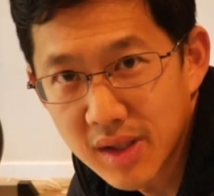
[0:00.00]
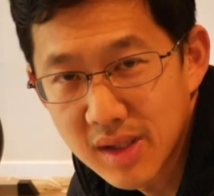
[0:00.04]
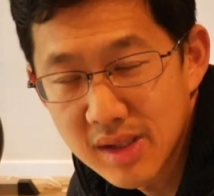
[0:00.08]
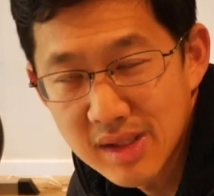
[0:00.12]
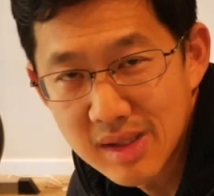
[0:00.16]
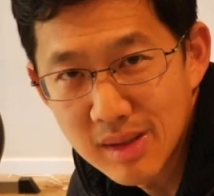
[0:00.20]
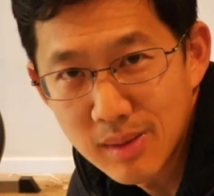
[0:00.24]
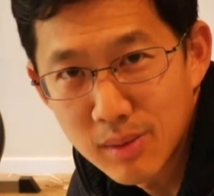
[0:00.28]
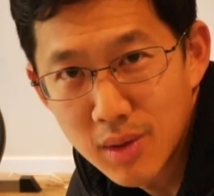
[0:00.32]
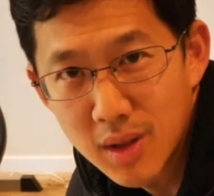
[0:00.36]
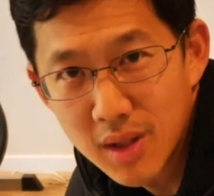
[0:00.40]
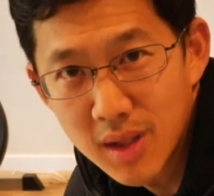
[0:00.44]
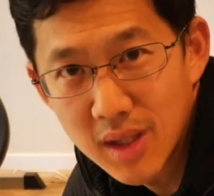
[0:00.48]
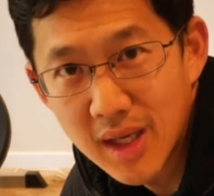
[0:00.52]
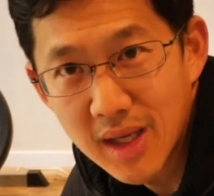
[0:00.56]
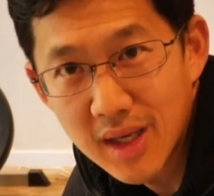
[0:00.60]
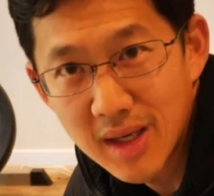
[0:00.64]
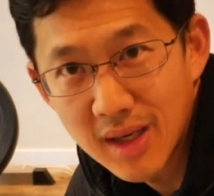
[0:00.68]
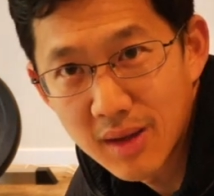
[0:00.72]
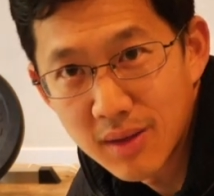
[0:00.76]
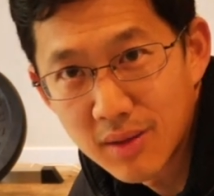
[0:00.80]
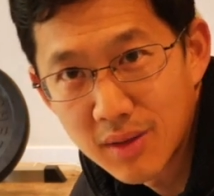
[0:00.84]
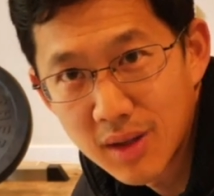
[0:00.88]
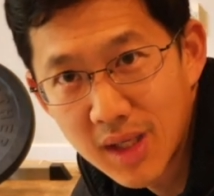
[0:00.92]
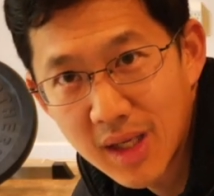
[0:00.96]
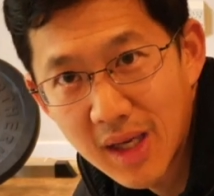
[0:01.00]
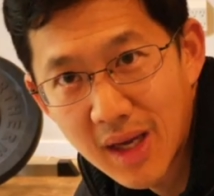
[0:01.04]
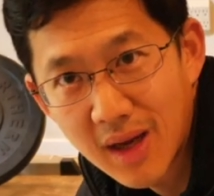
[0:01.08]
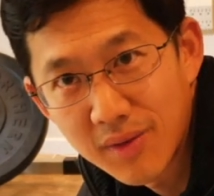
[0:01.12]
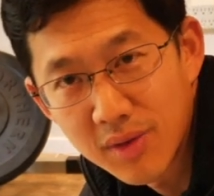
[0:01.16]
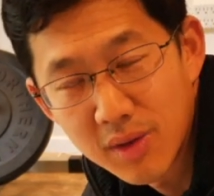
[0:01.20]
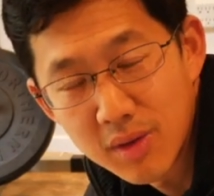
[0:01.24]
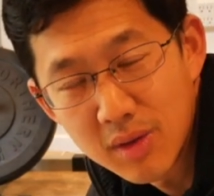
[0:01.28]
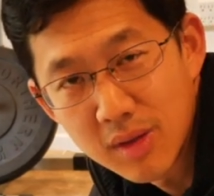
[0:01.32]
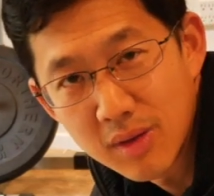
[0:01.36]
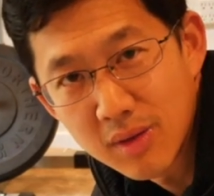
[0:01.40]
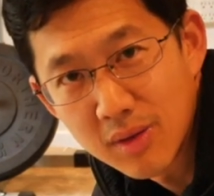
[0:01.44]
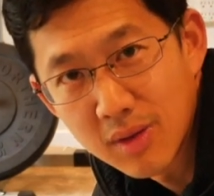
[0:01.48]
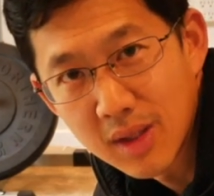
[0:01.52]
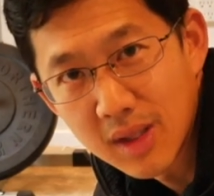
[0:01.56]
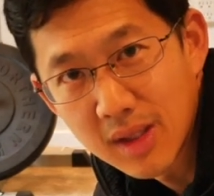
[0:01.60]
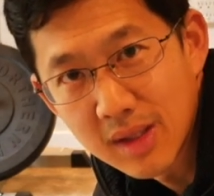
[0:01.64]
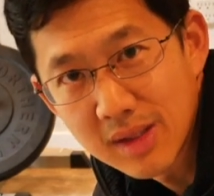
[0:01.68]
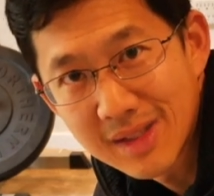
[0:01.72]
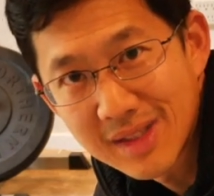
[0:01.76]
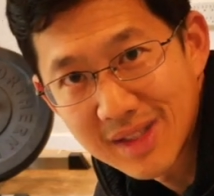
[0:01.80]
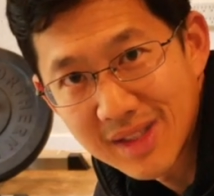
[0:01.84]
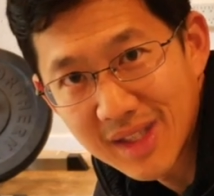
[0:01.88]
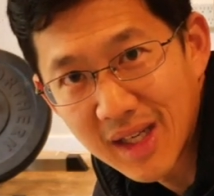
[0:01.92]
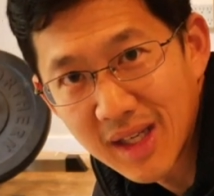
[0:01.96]
Because the one that I already have you
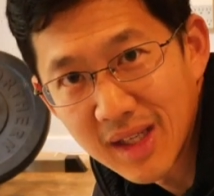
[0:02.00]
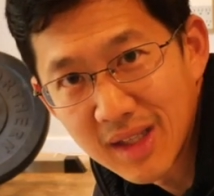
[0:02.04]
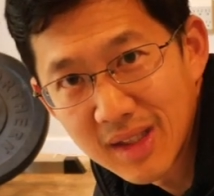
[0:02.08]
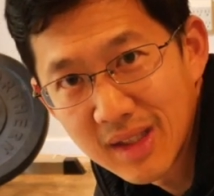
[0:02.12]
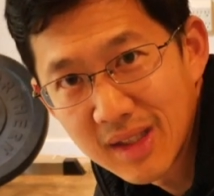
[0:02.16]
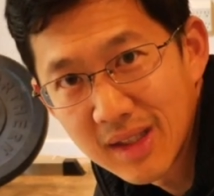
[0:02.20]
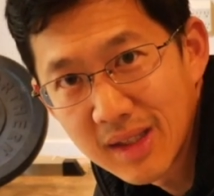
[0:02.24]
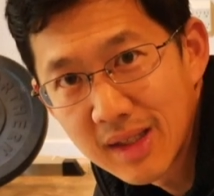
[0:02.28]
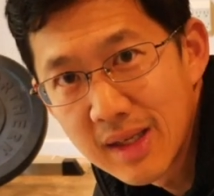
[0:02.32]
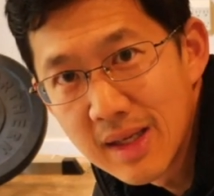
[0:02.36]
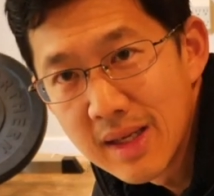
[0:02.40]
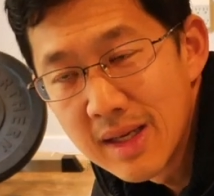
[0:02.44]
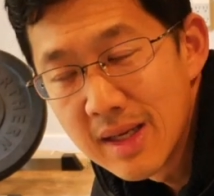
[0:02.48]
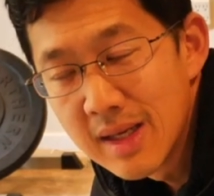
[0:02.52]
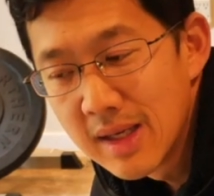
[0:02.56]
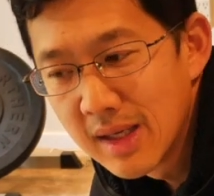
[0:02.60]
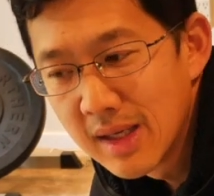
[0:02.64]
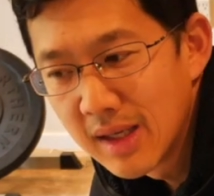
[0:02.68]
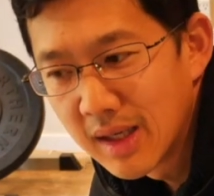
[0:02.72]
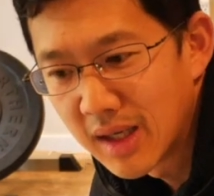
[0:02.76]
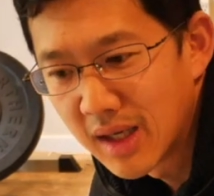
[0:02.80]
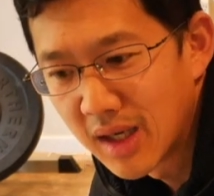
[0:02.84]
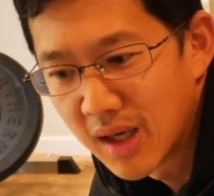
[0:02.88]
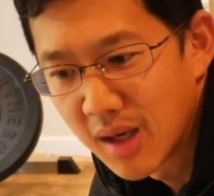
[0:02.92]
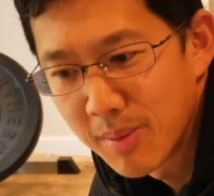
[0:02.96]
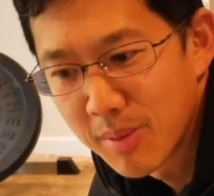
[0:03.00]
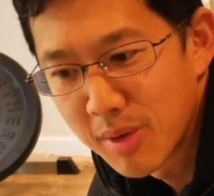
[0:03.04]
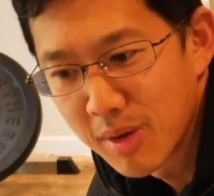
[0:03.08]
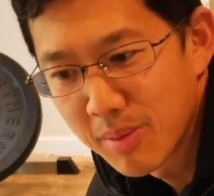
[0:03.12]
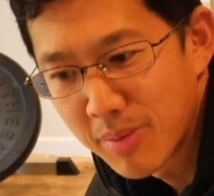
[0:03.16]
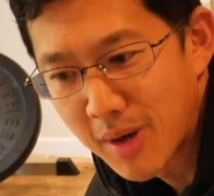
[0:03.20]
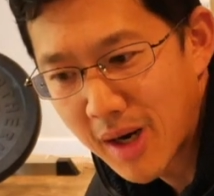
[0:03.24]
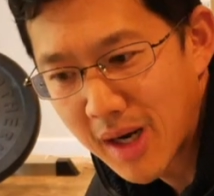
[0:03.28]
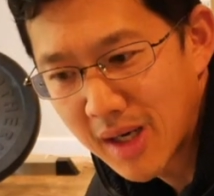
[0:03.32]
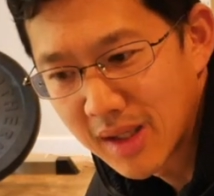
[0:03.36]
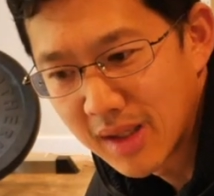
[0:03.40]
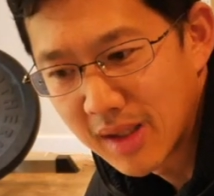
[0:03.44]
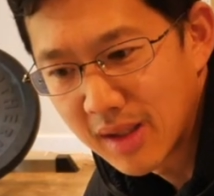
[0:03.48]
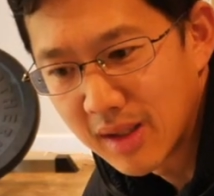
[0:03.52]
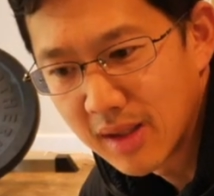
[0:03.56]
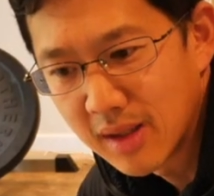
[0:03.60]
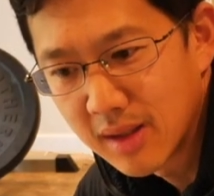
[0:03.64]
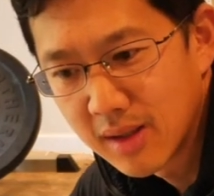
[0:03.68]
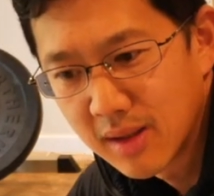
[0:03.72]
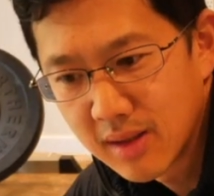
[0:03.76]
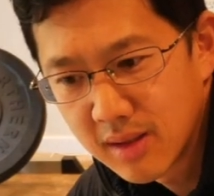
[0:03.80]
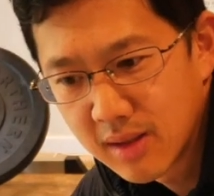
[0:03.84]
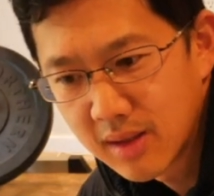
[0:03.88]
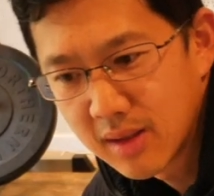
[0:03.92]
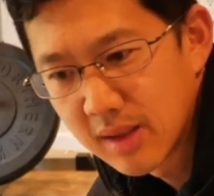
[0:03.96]
doing standing, um, your
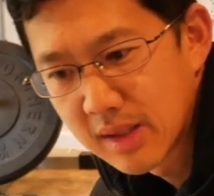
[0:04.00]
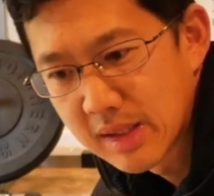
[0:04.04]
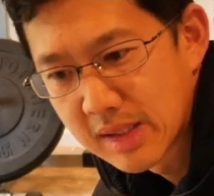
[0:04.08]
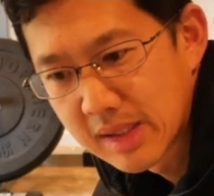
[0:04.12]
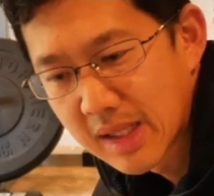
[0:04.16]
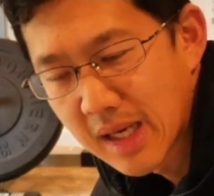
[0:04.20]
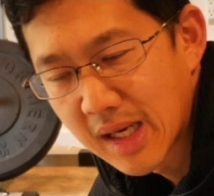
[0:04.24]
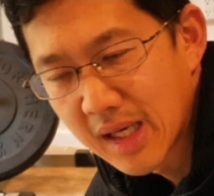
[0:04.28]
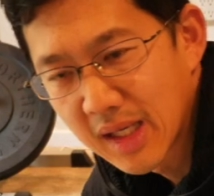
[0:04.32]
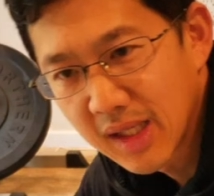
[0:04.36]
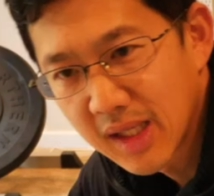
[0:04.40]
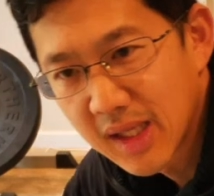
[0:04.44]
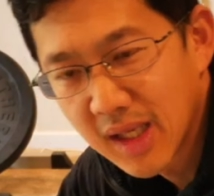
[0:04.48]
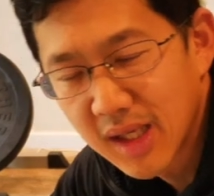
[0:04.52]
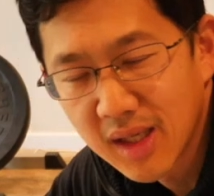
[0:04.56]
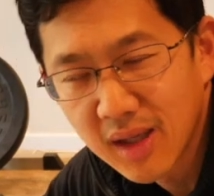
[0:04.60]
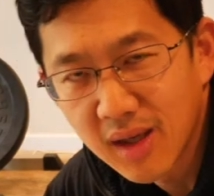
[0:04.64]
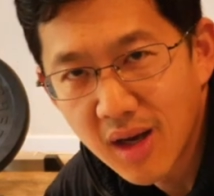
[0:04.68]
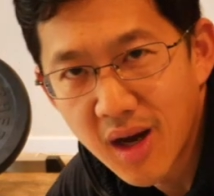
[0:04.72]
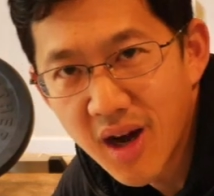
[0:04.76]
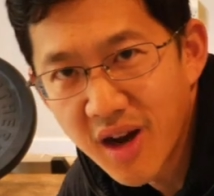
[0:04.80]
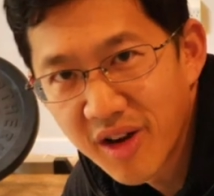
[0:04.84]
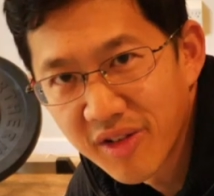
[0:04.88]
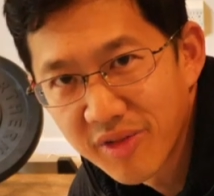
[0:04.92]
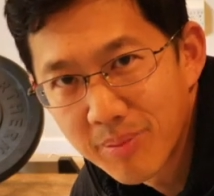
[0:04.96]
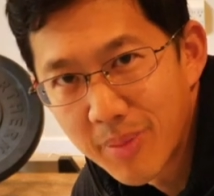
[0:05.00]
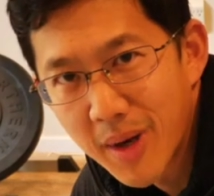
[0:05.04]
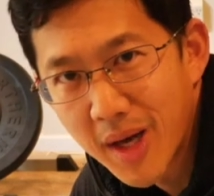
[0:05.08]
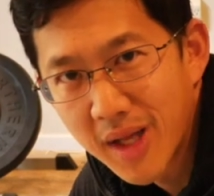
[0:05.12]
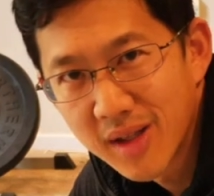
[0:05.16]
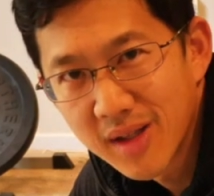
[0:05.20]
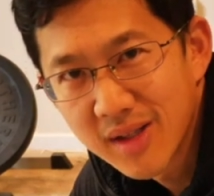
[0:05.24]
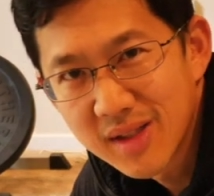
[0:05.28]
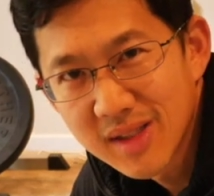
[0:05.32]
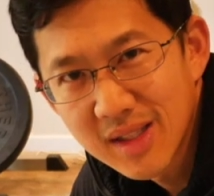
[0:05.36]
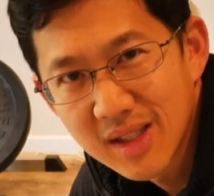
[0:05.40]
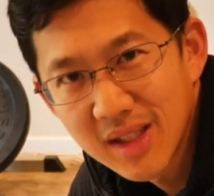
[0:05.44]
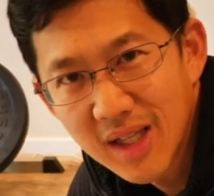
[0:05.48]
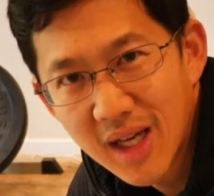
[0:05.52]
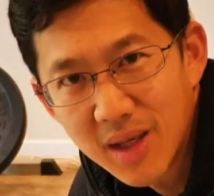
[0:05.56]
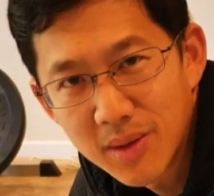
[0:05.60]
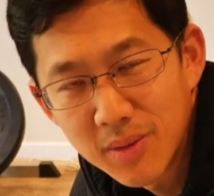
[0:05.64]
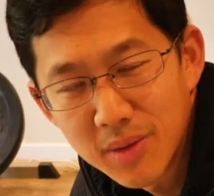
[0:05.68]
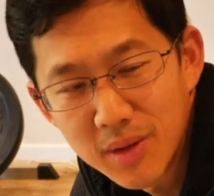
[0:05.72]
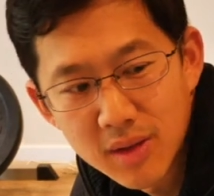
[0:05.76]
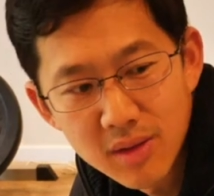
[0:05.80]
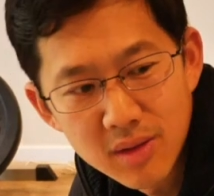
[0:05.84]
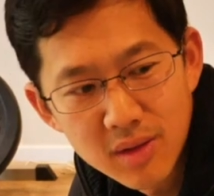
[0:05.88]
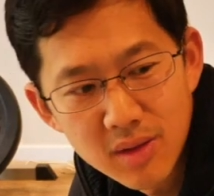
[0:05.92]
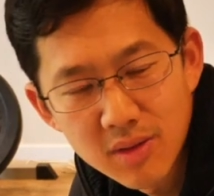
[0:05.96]
body is kind of getting off balance a lot
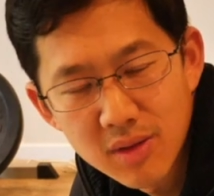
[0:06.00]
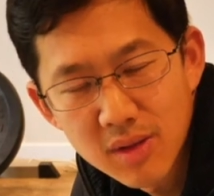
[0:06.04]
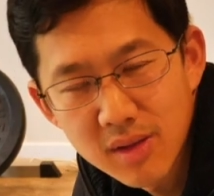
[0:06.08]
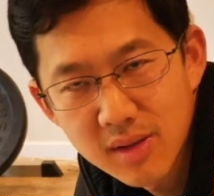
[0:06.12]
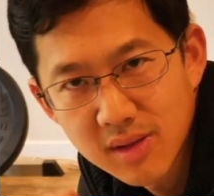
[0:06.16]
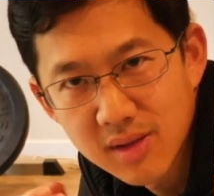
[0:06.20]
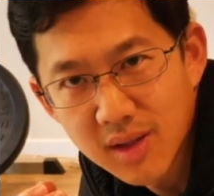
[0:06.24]
when you do it.